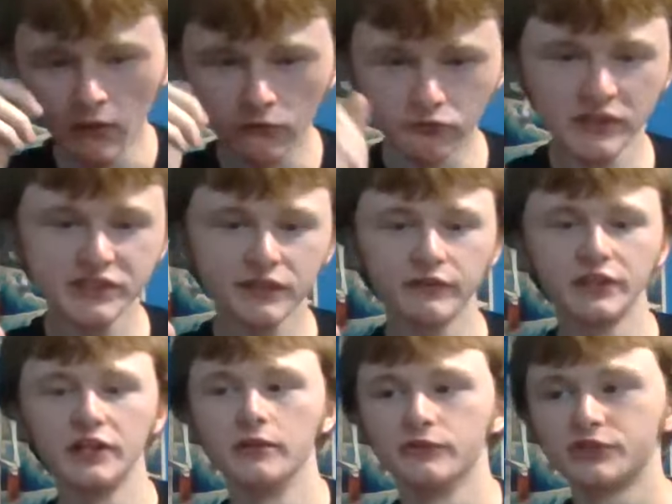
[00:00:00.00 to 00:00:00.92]
Wrestling
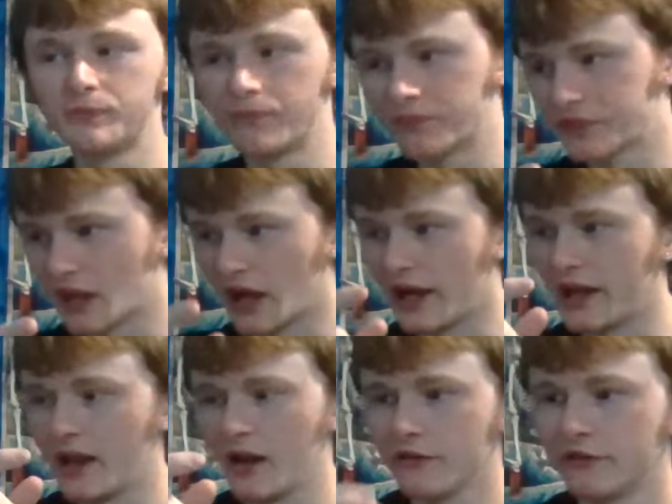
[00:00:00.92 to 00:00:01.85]
videos. I
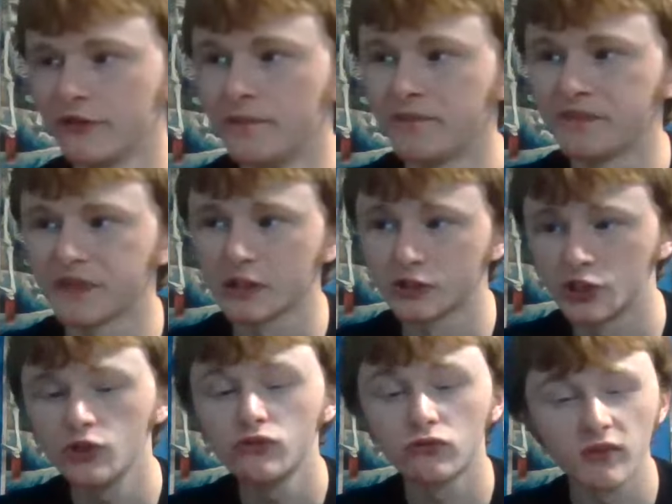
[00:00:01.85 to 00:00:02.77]
have
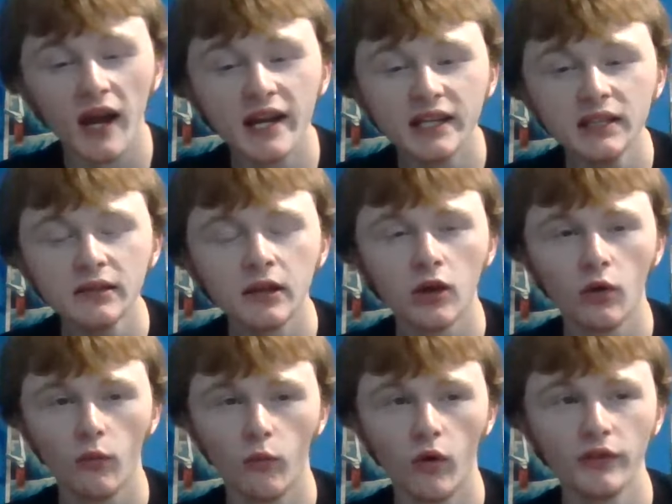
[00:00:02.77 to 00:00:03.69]
two ready,
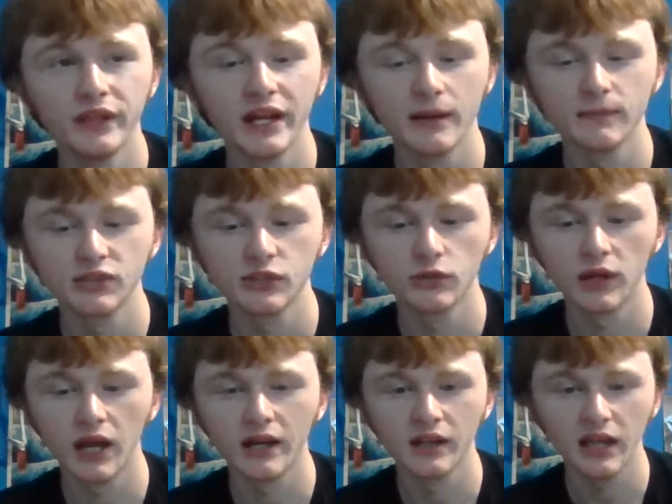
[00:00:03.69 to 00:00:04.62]
one that I'm still
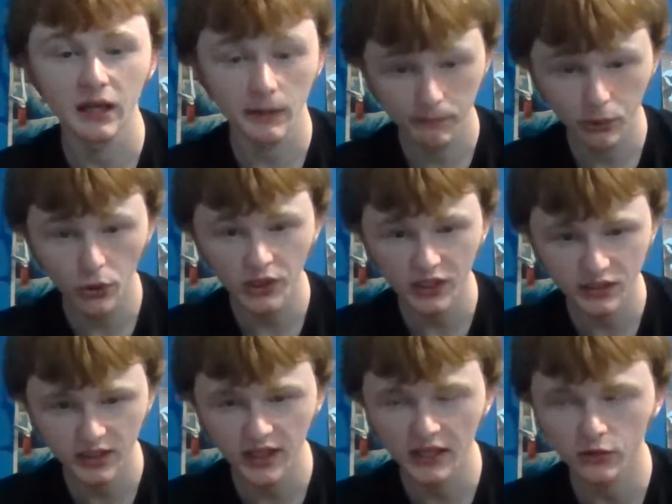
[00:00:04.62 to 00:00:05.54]
kind of, like, putting
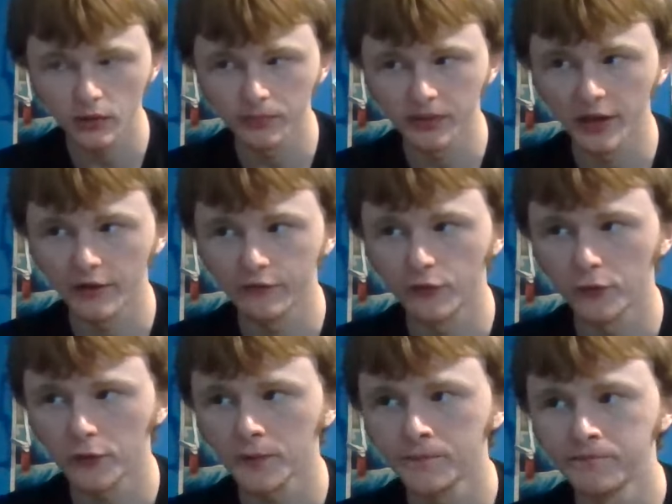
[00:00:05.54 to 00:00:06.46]
together a plan
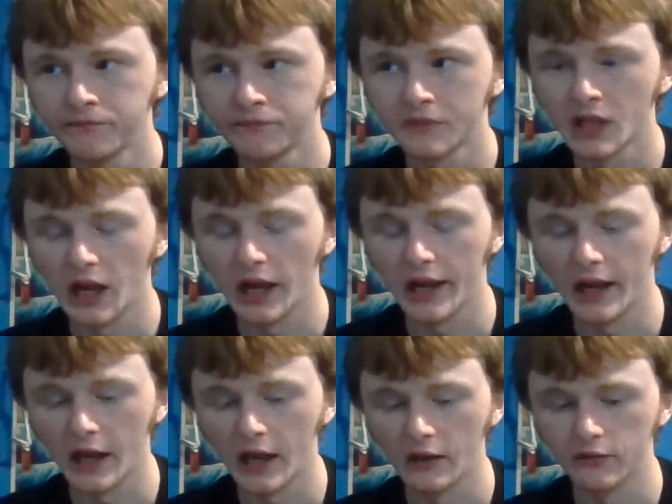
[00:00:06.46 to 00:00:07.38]
for. I
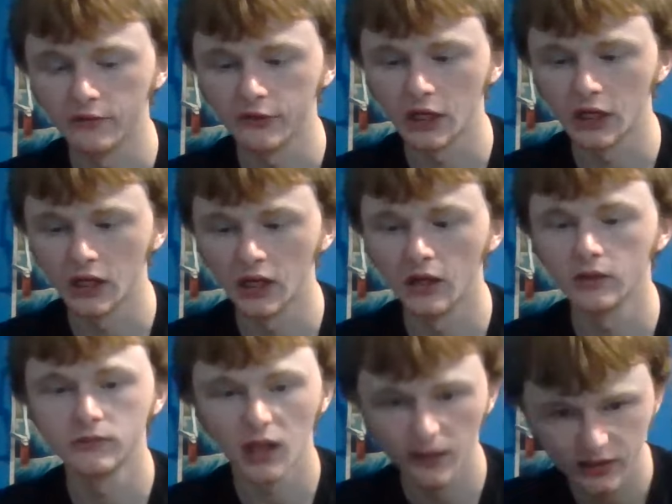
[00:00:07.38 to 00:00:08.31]
have
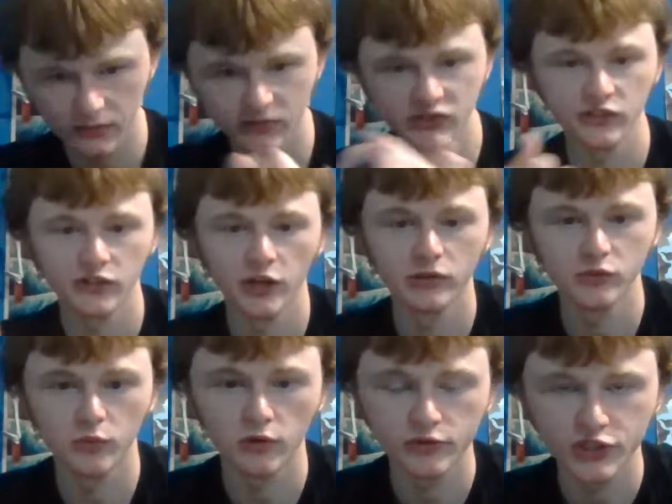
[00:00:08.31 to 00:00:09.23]
Dominic Mysterio as
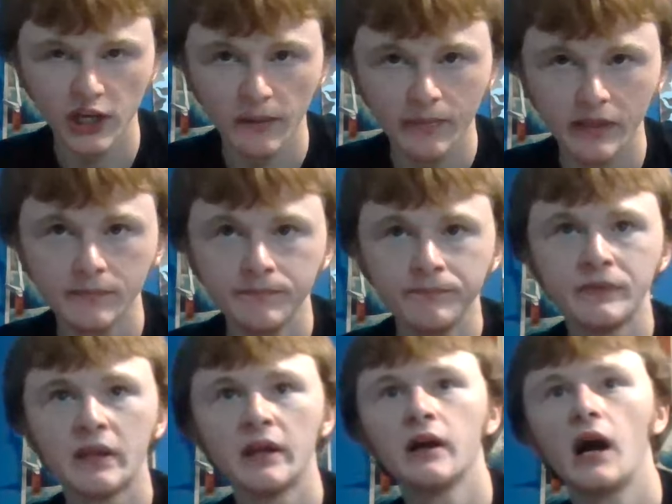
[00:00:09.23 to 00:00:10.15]
world champion.
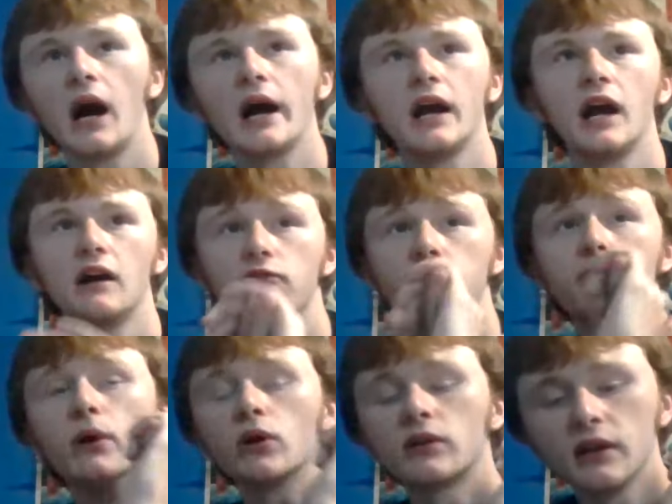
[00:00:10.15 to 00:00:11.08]
I have
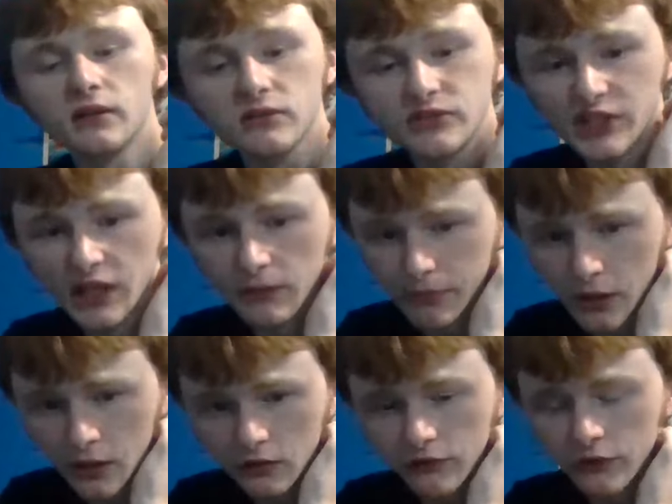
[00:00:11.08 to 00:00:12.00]
booking CM
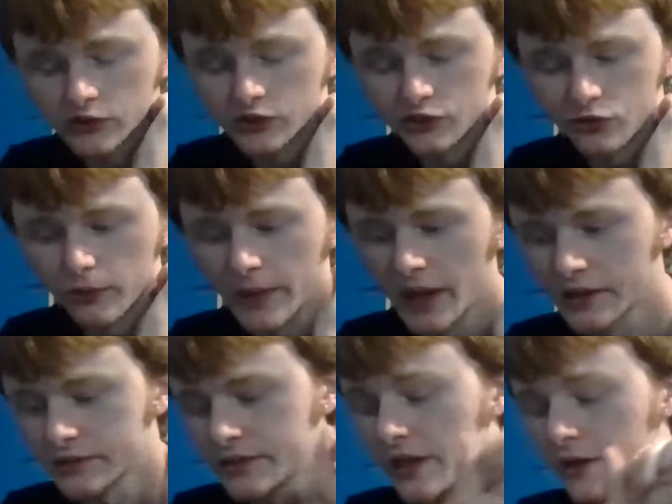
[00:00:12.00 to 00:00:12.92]
Punk versus Drew
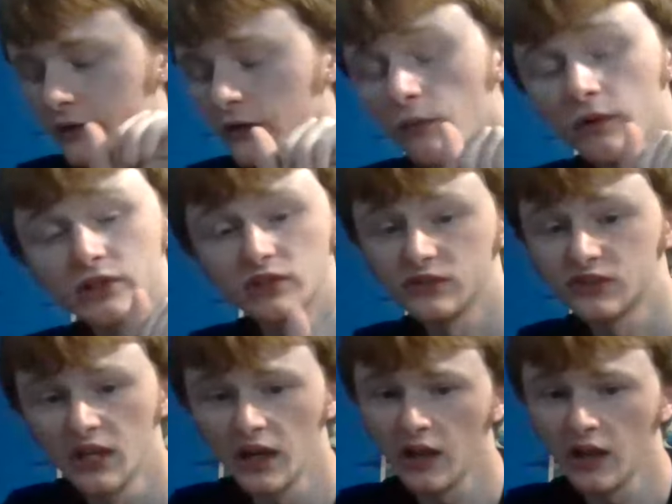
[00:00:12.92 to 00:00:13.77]
McIntyre, which is